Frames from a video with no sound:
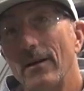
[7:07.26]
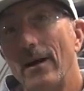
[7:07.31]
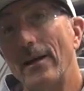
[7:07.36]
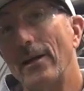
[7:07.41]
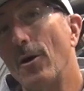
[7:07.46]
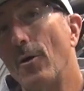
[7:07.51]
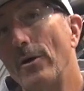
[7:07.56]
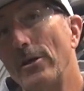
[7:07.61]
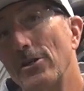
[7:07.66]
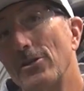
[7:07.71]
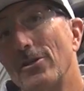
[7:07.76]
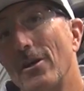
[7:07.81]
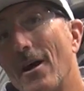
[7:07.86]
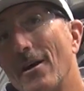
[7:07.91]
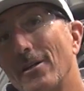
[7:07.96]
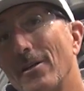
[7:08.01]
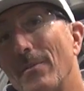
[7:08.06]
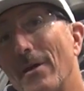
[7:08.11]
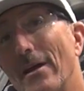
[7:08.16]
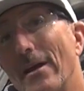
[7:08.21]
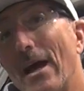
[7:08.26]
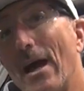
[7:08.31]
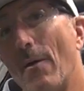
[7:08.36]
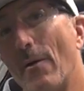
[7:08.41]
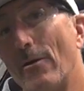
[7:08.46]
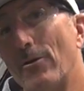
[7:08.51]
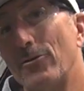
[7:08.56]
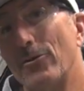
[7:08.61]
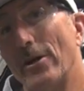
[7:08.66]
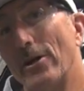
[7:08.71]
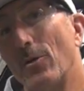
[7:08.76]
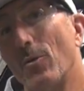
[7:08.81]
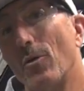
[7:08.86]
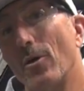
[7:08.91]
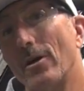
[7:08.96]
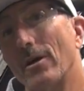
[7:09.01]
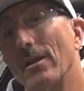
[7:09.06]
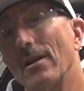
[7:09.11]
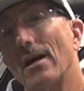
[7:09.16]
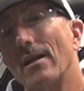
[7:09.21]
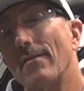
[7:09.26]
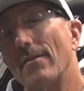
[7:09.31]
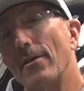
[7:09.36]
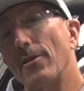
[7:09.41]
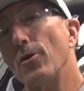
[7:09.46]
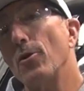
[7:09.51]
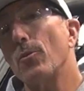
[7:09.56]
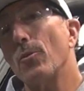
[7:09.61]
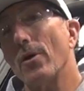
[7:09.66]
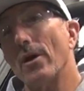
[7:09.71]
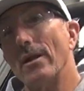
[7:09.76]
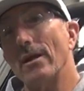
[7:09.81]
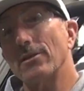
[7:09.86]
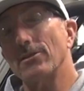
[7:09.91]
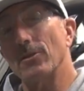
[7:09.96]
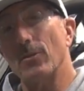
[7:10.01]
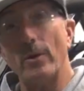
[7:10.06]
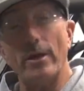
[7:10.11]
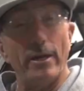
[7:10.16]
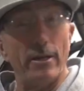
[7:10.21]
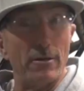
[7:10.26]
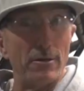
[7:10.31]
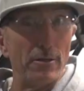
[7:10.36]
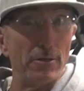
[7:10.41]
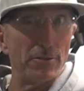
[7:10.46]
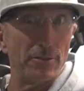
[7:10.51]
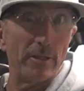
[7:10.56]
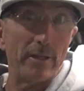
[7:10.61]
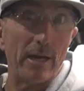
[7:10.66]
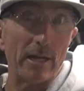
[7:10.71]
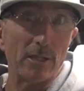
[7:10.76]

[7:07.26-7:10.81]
I know we just talked about how we were trying to work a lot of the new products that we introduced at